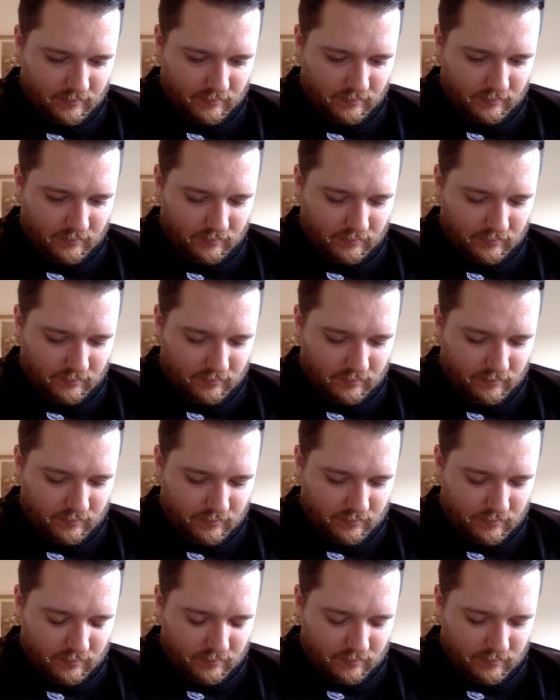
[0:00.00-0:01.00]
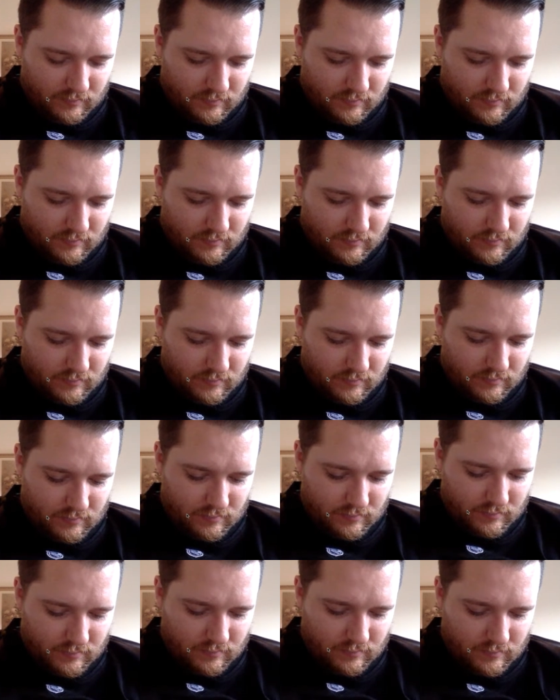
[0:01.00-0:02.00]

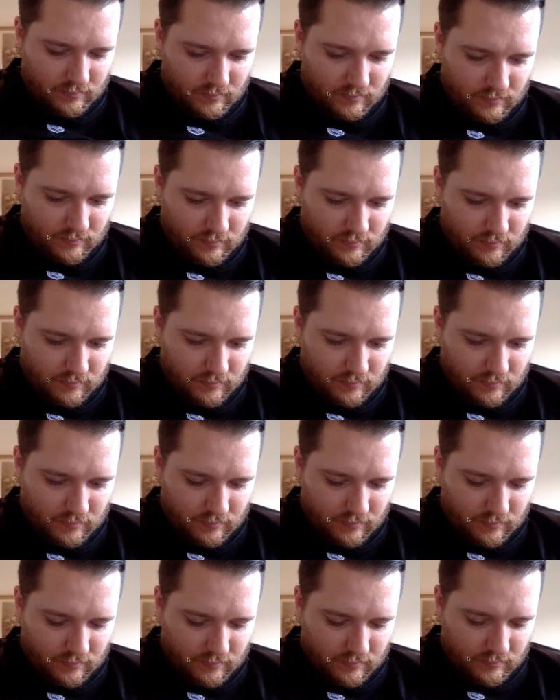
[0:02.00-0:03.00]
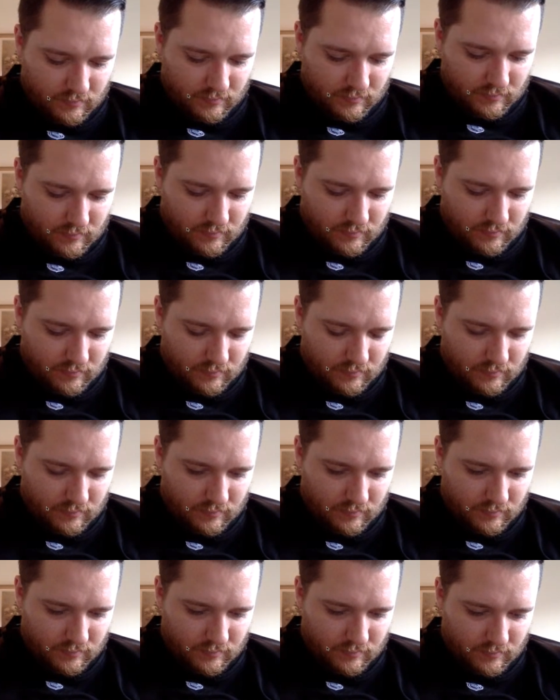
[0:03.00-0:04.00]

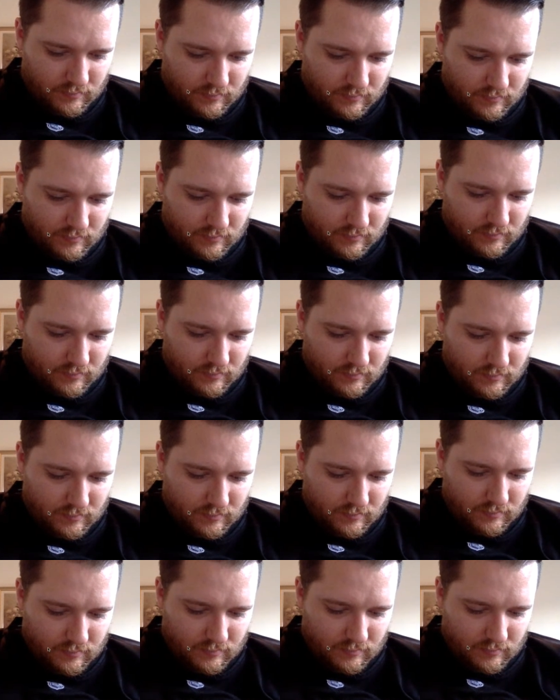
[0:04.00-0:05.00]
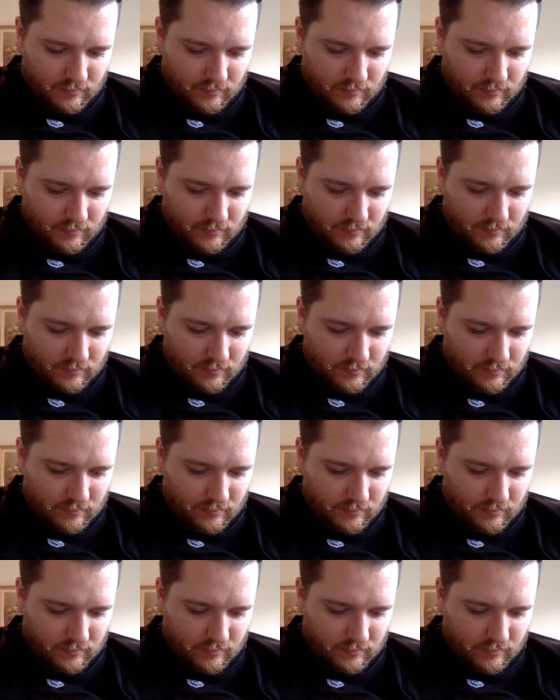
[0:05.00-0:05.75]
The person shown says nothing.